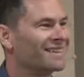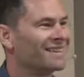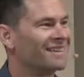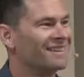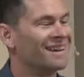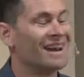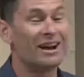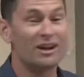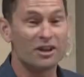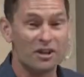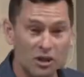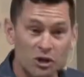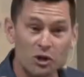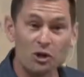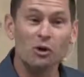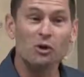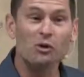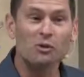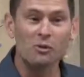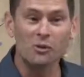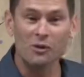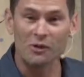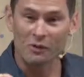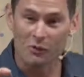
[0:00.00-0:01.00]
Now
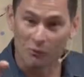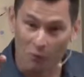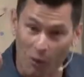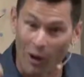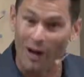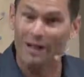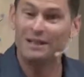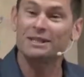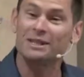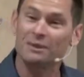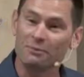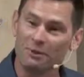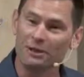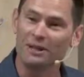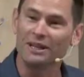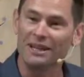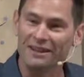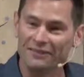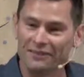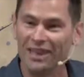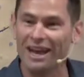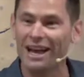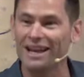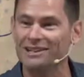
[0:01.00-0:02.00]
you want to
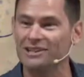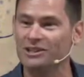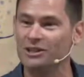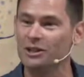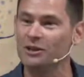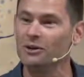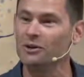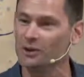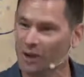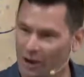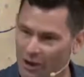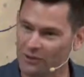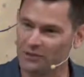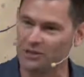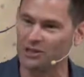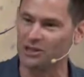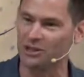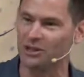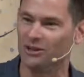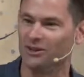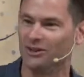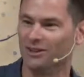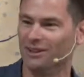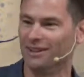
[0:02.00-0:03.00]
believe that too, don't
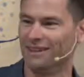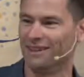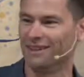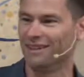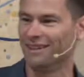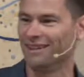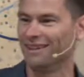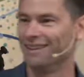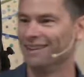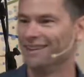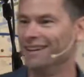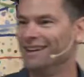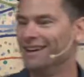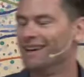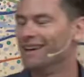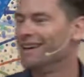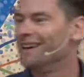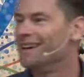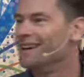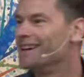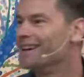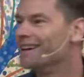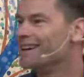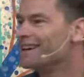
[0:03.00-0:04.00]
you?
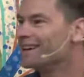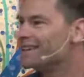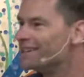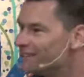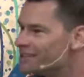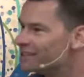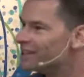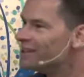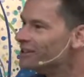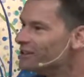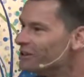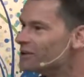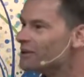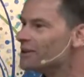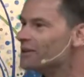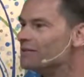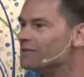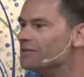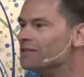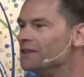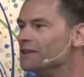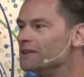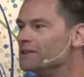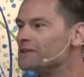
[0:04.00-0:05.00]
Because then you can
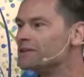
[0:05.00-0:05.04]
feel